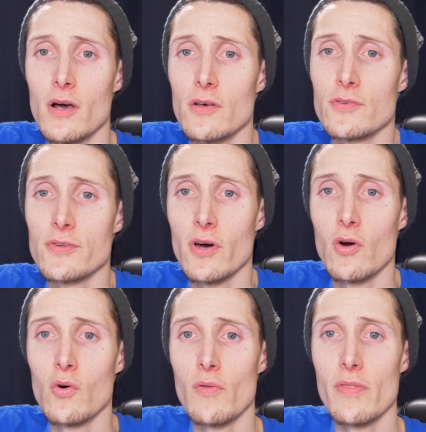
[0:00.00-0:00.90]

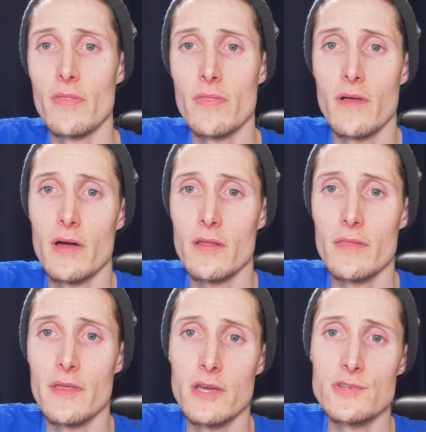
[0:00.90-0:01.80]
So the
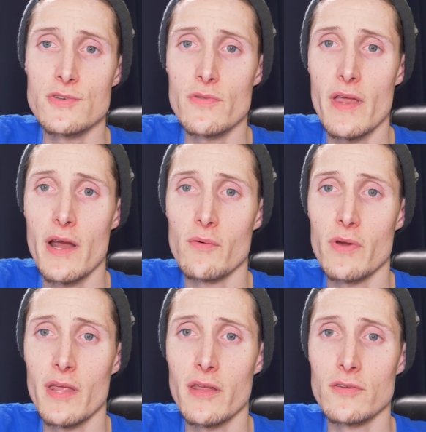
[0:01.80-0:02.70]
issue that I
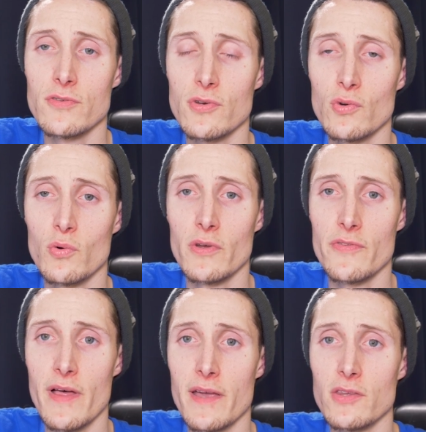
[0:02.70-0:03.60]
ran into was
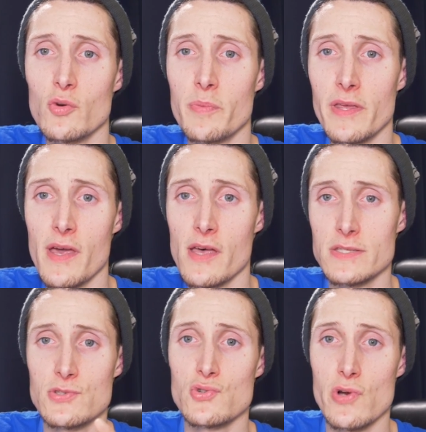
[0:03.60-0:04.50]
that
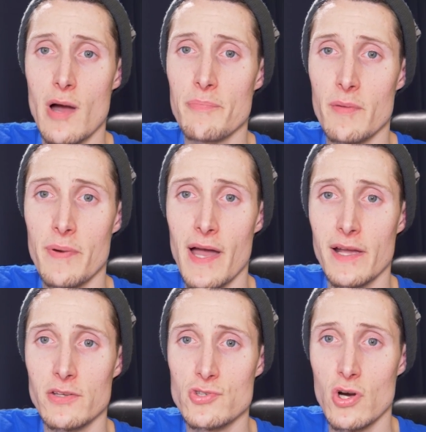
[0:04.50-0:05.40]
UPS dropped the
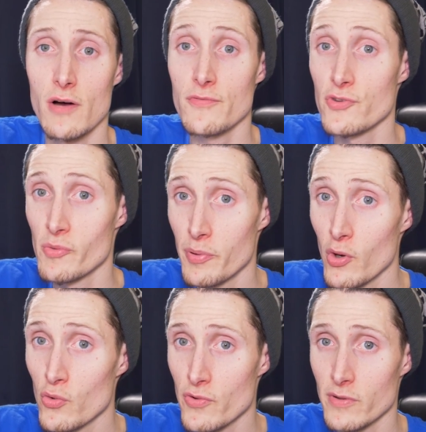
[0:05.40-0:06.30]
package off.
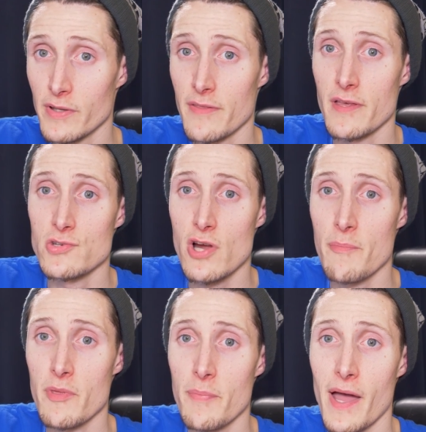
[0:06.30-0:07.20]
Supposedly, they
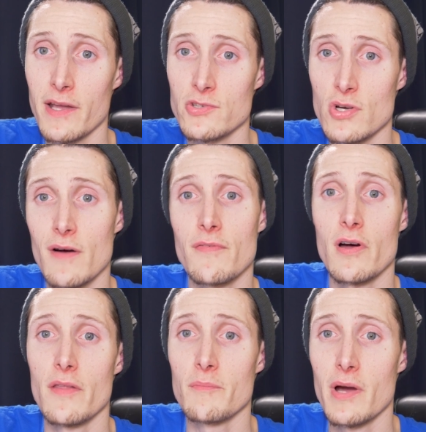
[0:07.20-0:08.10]
dropped the package off
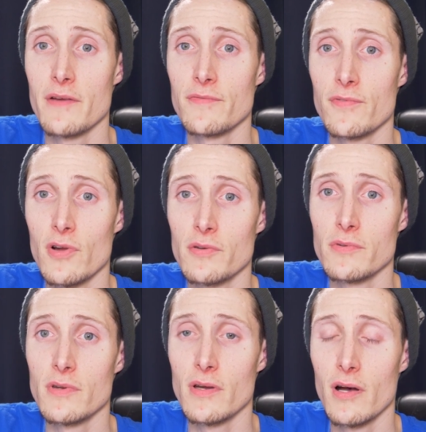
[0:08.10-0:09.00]
on my front
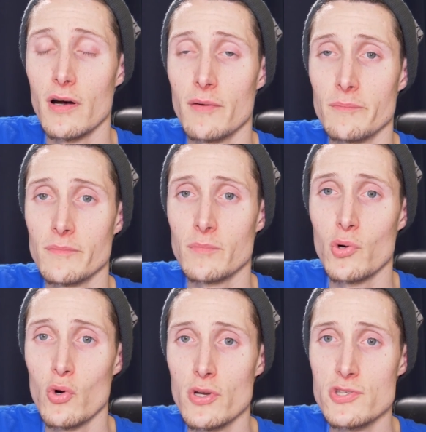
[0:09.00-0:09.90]

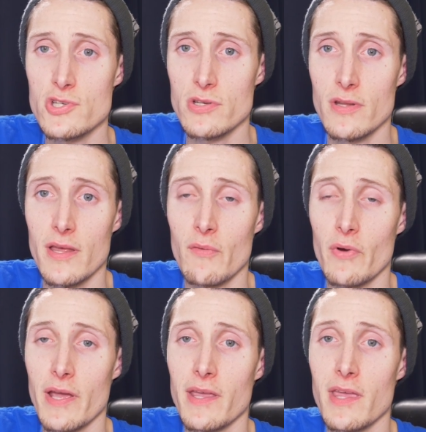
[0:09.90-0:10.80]
porch, and
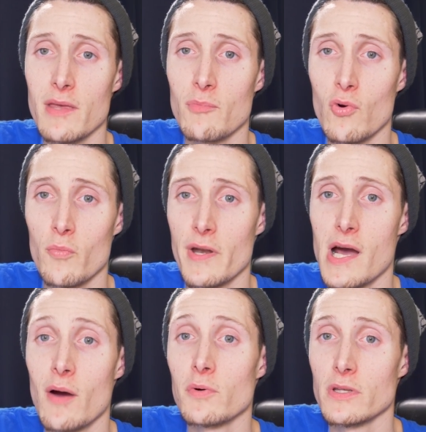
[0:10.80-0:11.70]
when I came home an
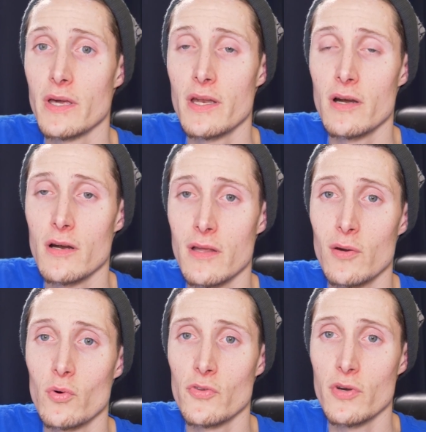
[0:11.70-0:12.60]
hour later, it
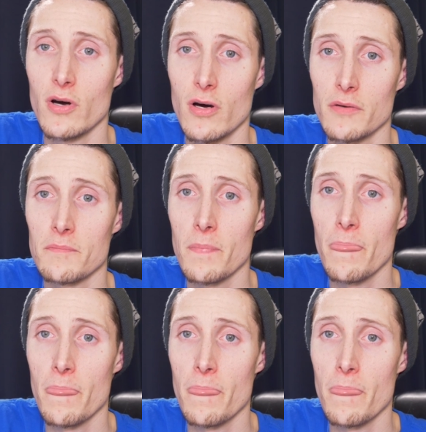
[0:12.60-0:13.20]
was gone.